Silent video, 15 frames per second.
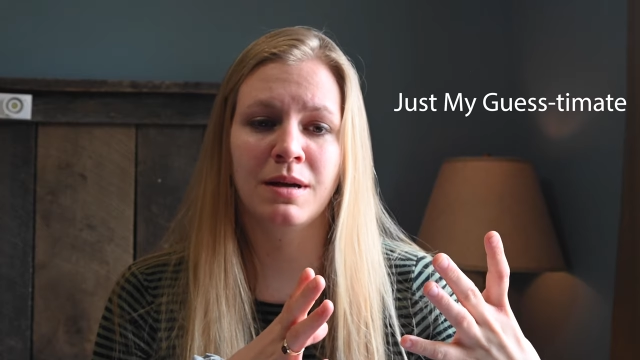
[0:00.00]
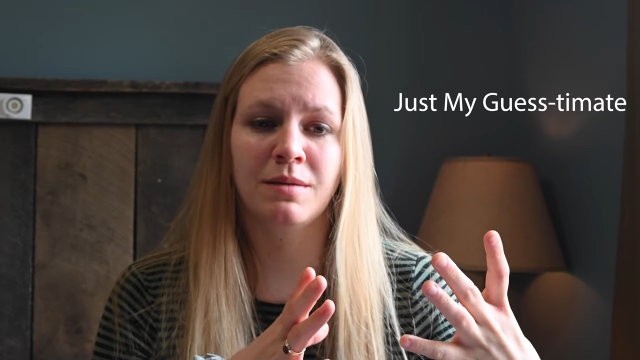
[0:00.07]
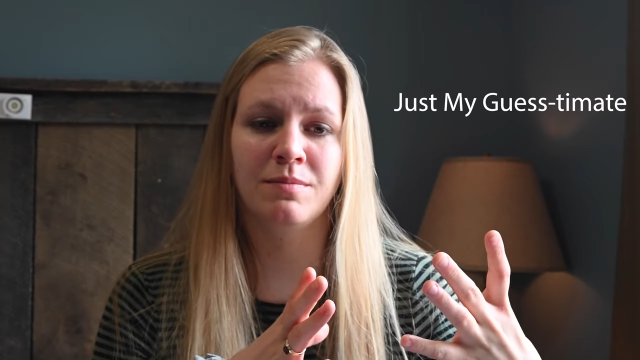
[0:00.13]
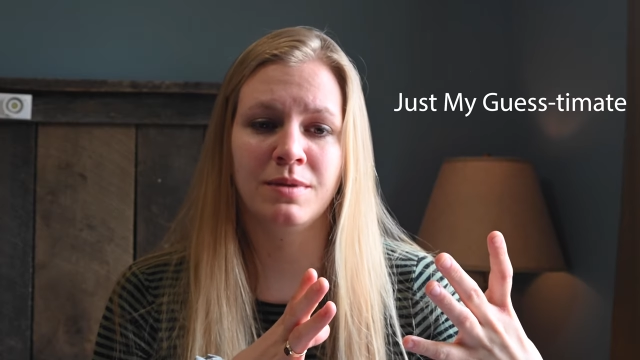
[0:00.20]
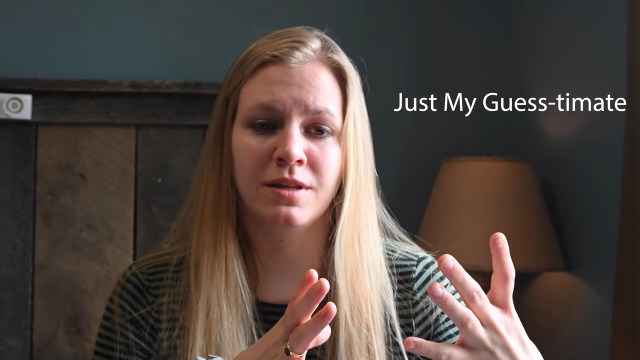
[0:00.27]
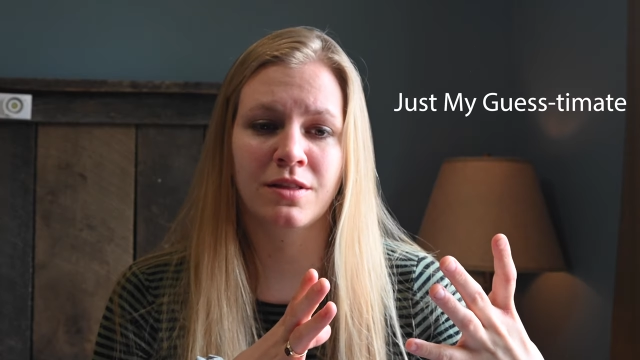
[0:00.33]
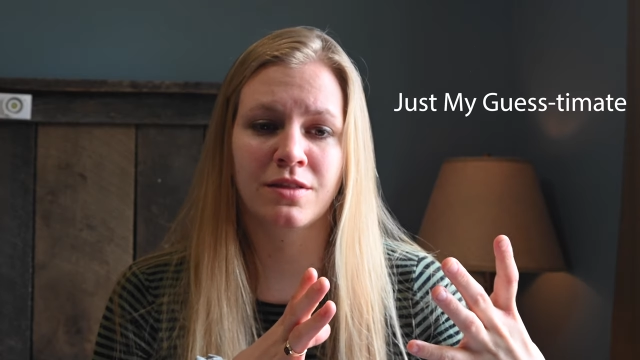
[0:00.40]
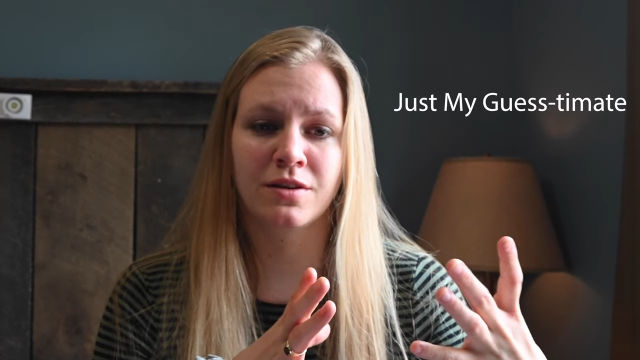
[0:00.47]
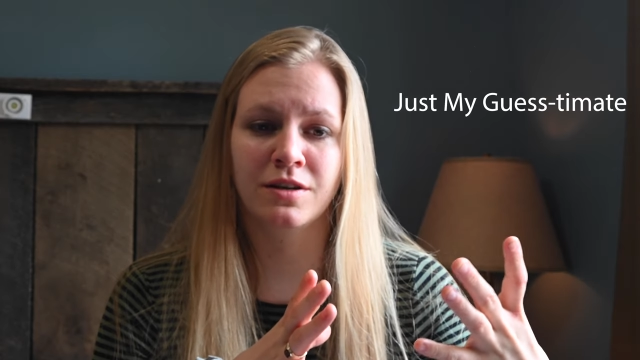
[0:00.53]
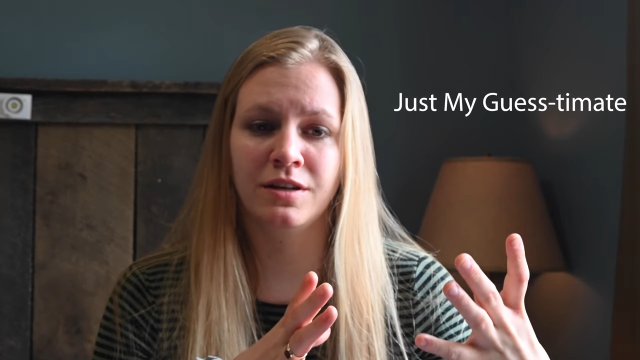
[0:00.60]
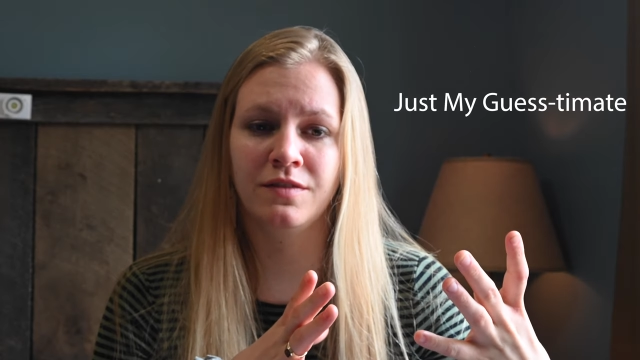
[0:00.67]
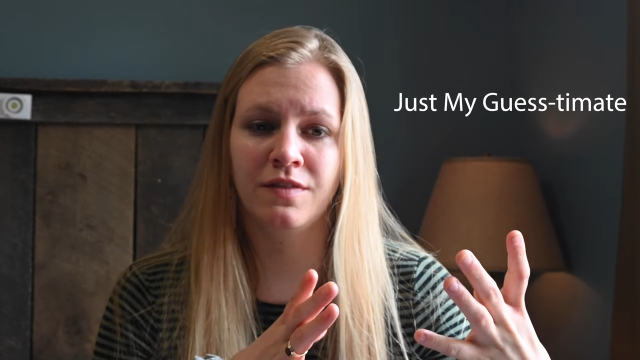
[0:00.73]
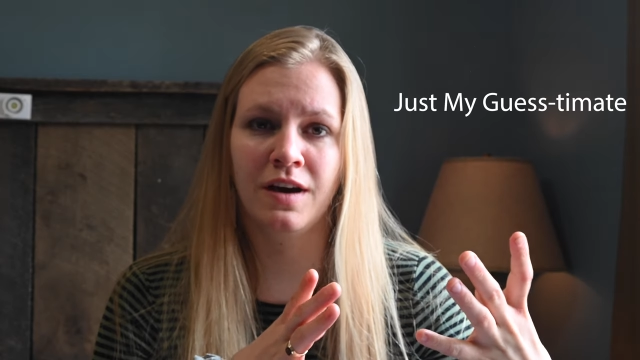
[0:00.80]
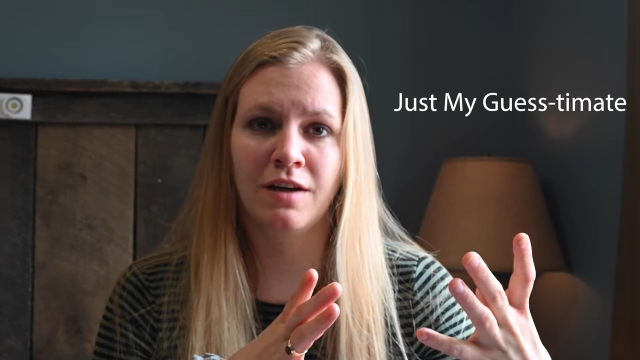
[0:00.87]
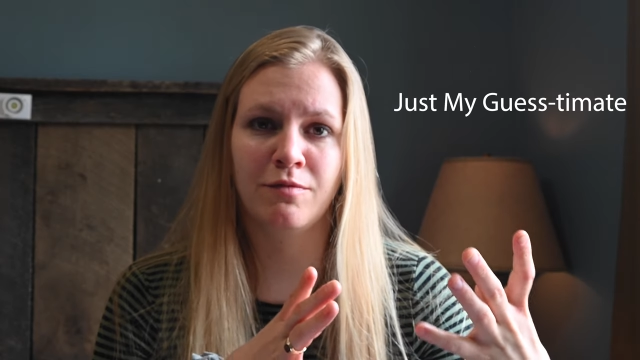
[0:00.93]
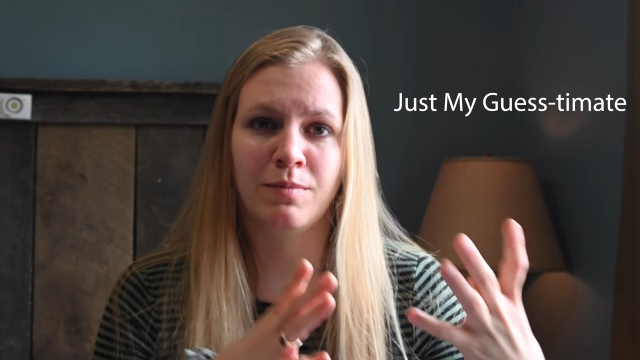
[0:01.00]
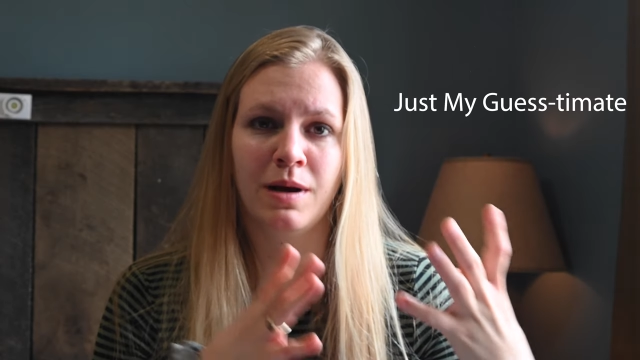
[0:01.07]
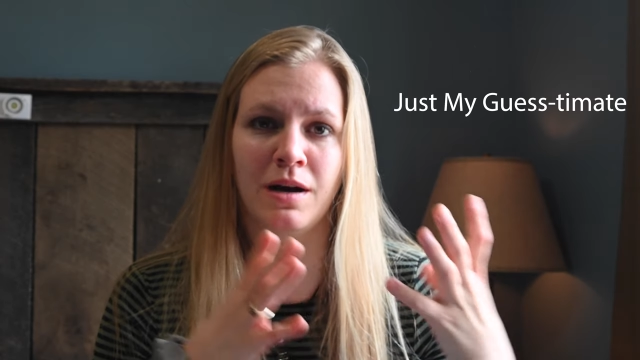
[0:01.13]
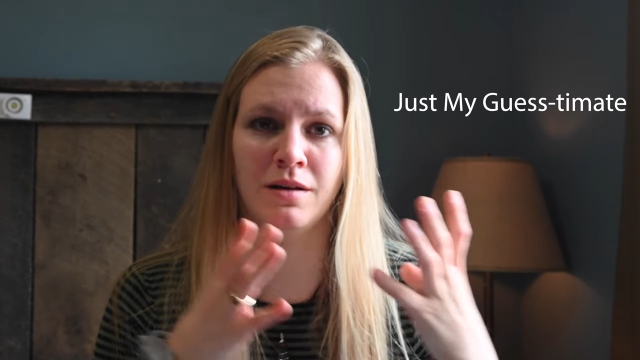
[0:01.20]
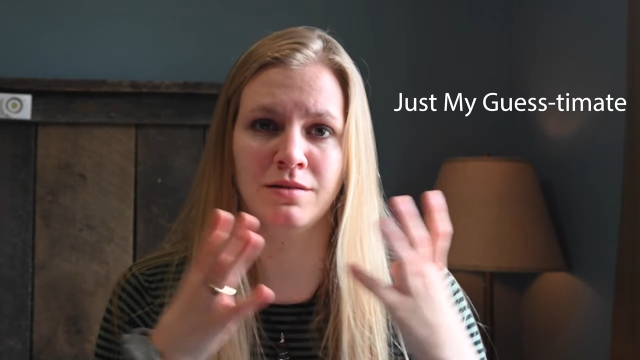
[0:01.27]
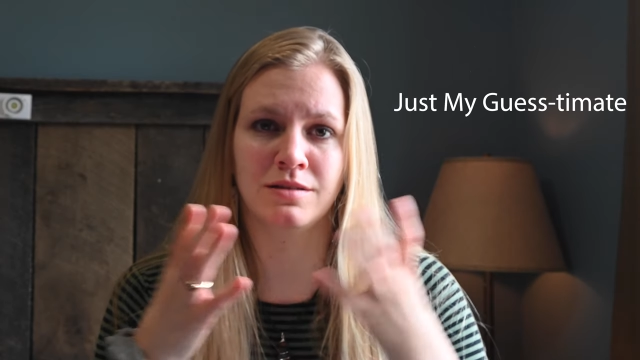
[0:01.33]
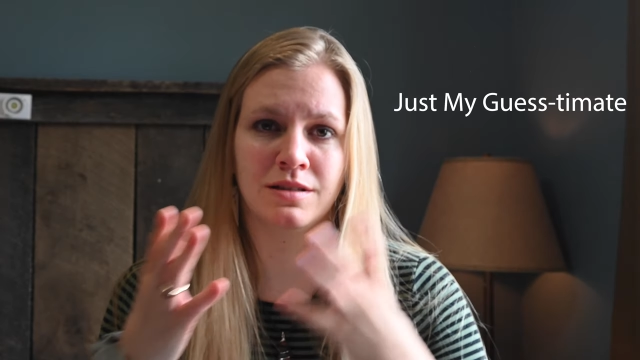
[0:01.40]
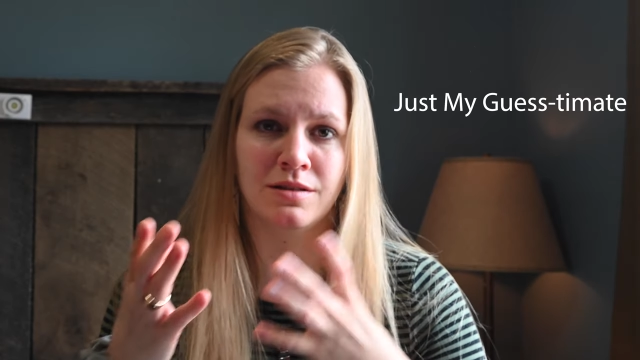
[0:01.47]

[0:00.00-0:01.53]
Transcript: might be 35 pounds